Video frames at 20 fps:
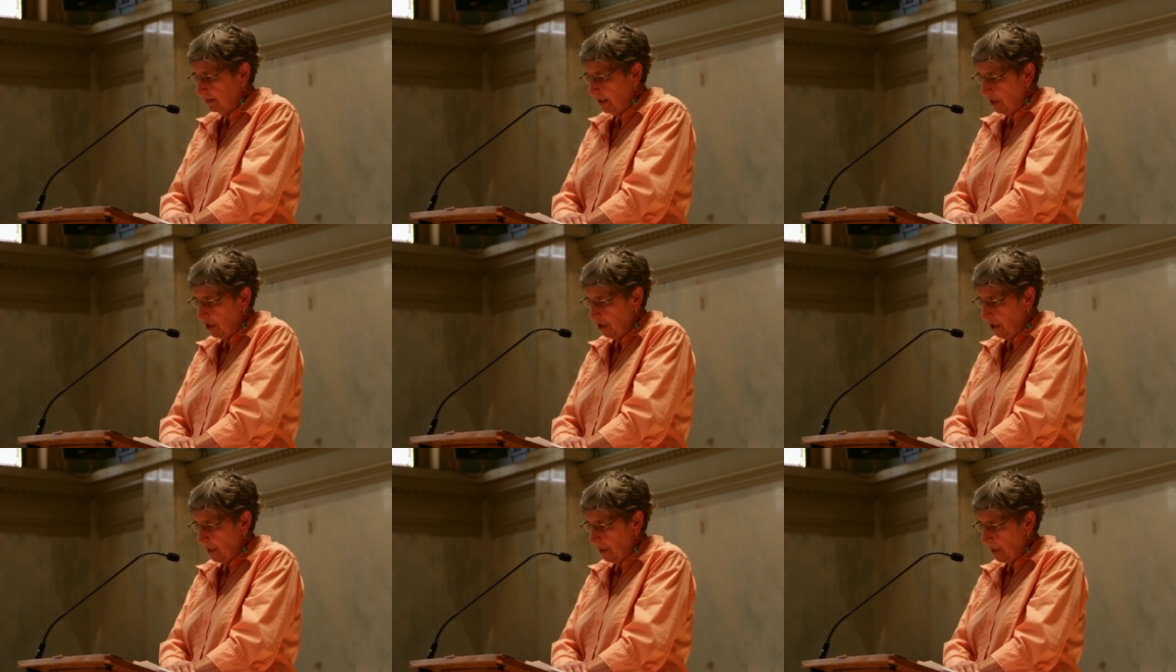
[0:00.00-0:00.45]

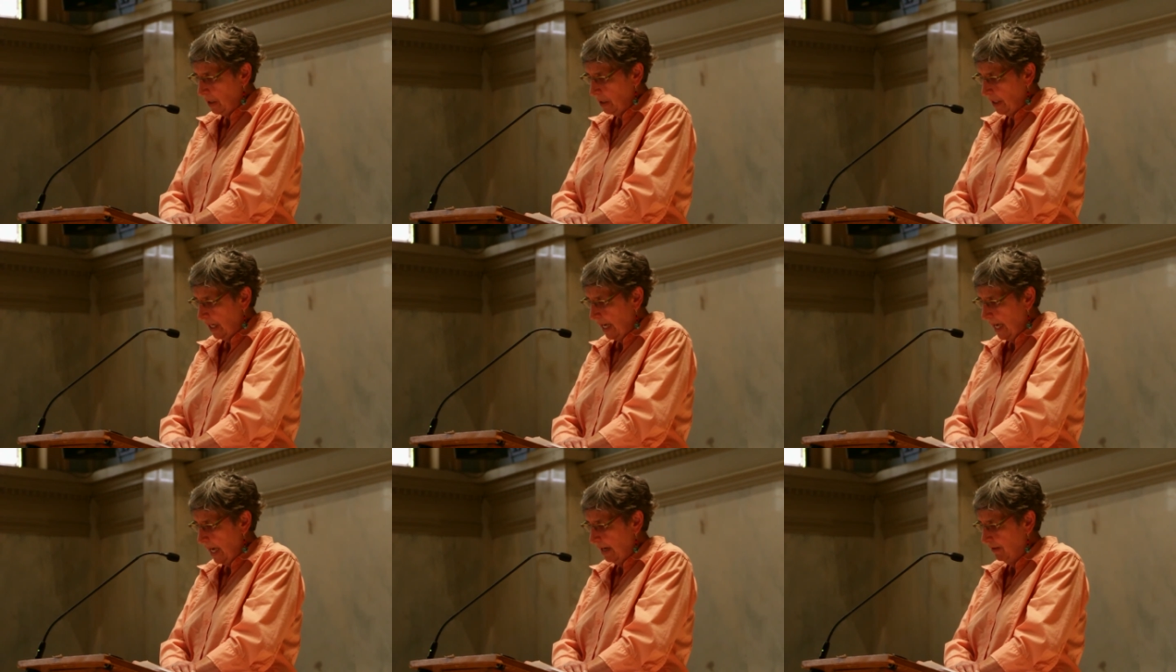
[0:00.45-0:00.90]
that
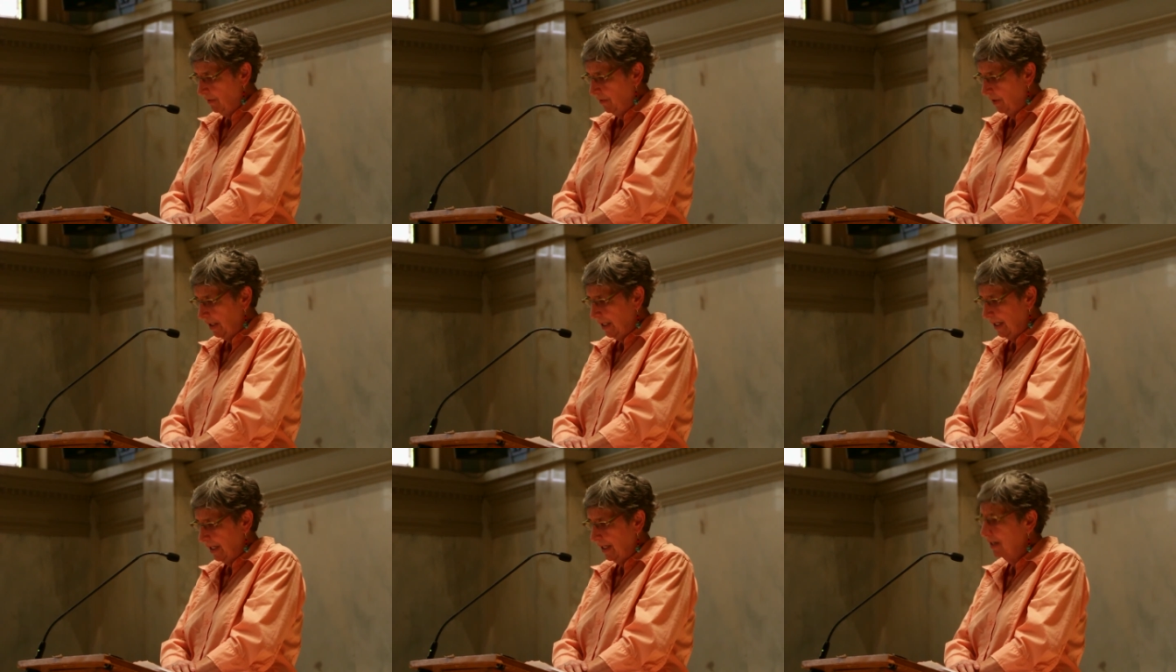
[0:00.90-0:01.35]
Jesus
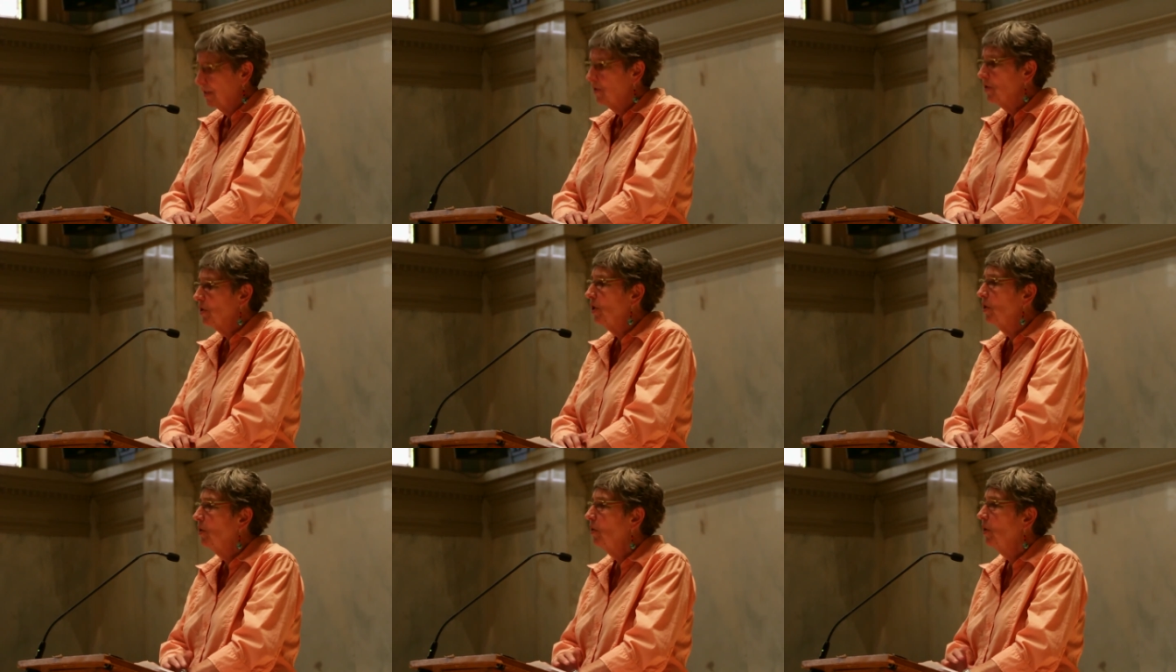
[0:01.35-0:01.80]

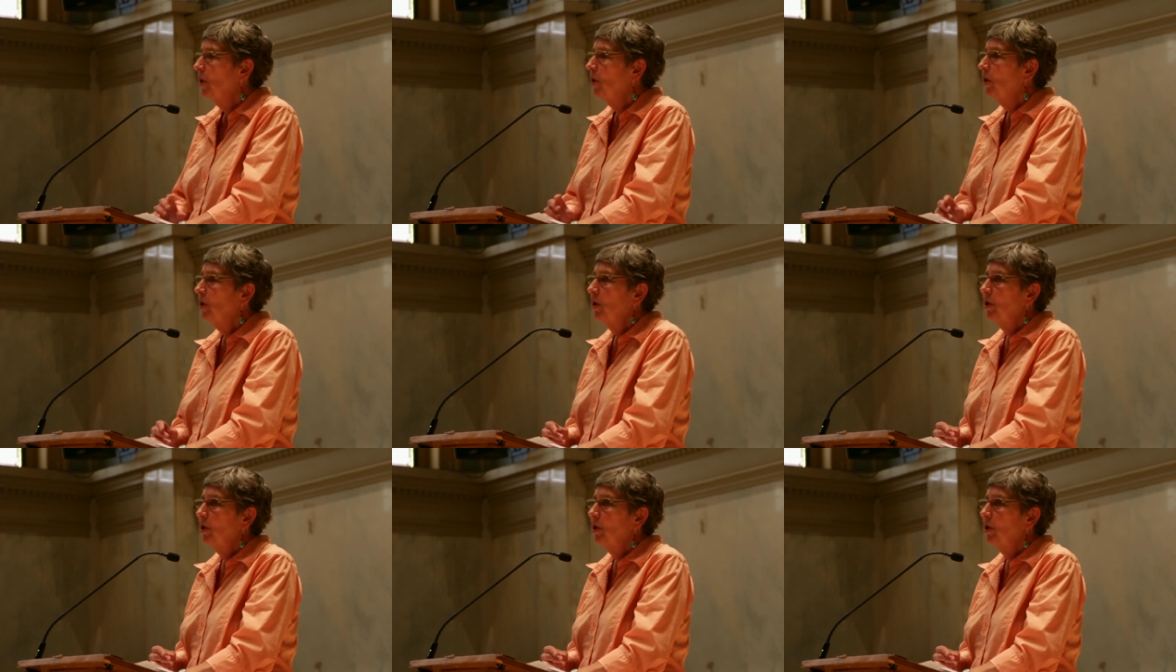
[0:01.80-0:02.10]
advocates. So